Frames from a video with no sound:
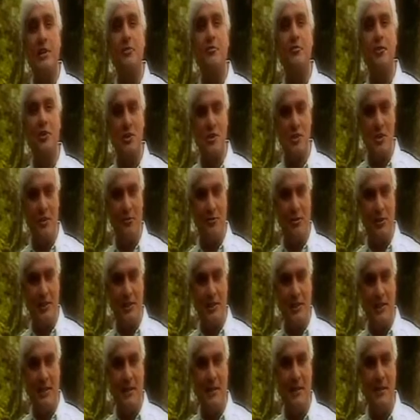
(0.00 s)
at it
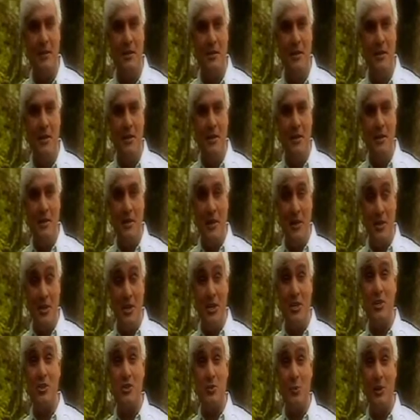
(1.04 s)
philosophically. Now,
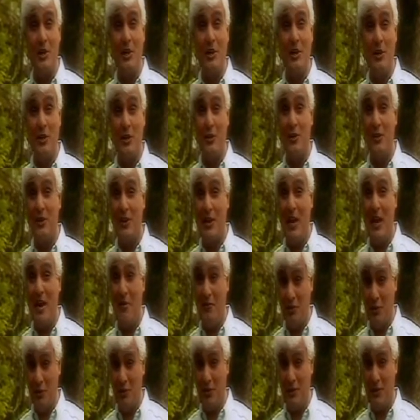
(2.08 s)
here's where you're going to
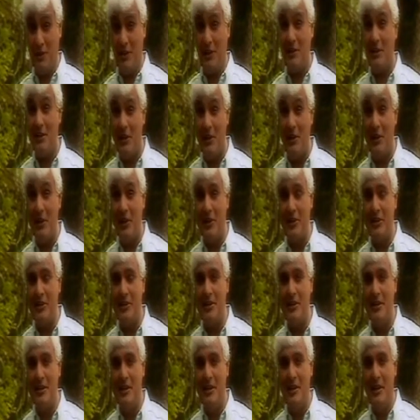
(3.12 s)
have to think
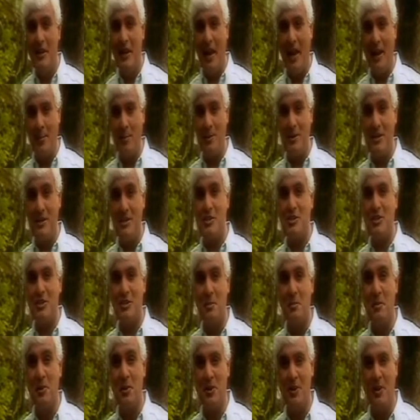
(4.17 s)
hard, and please
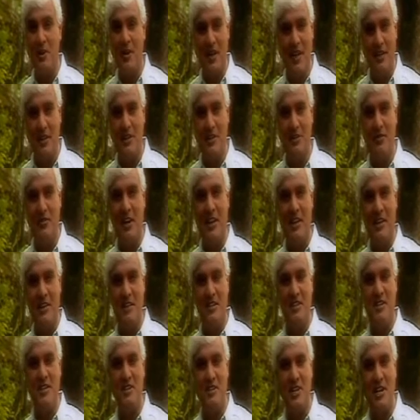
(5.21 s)
give me your
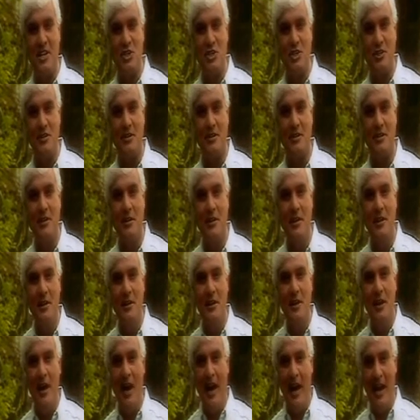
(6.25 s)
undivided attention.
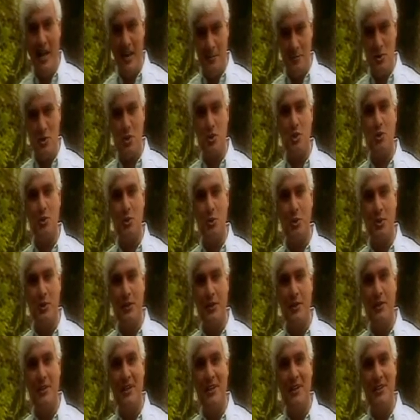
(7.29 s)
I am
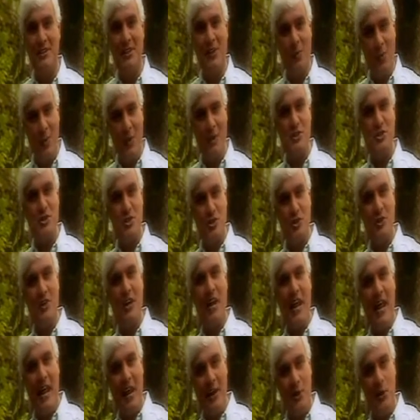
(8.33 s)
sure that once you
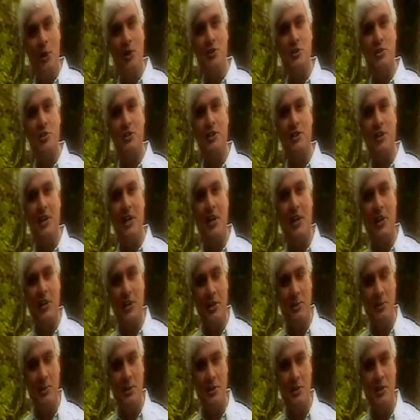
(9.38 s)
hang on to the
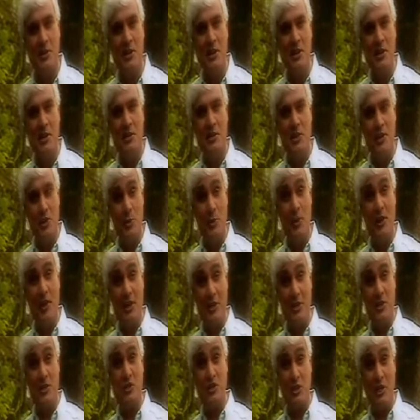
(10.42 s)
argument, you will
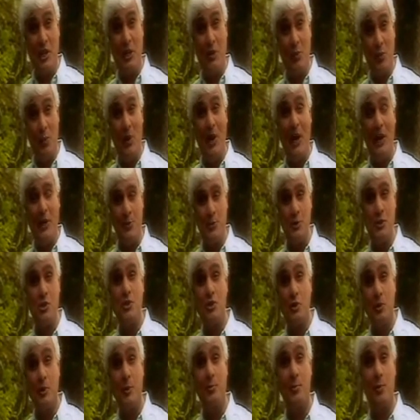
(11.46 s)
understand why it was
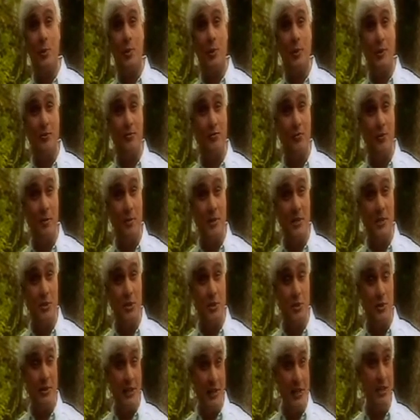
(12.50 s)
so important for me
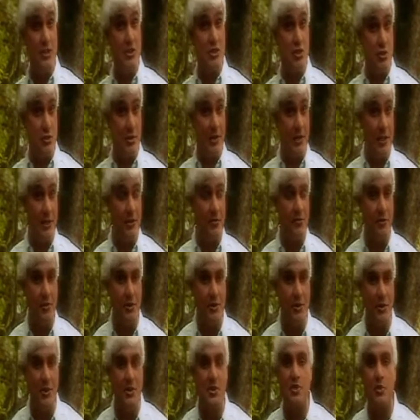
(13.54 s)
to illustrate it for
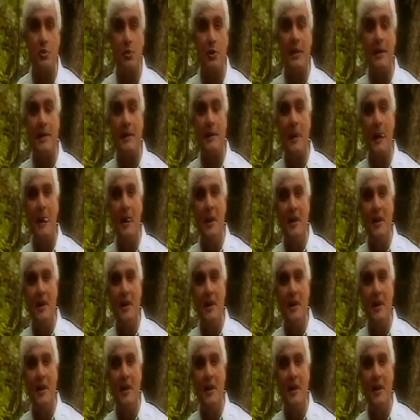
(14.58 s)
you this way.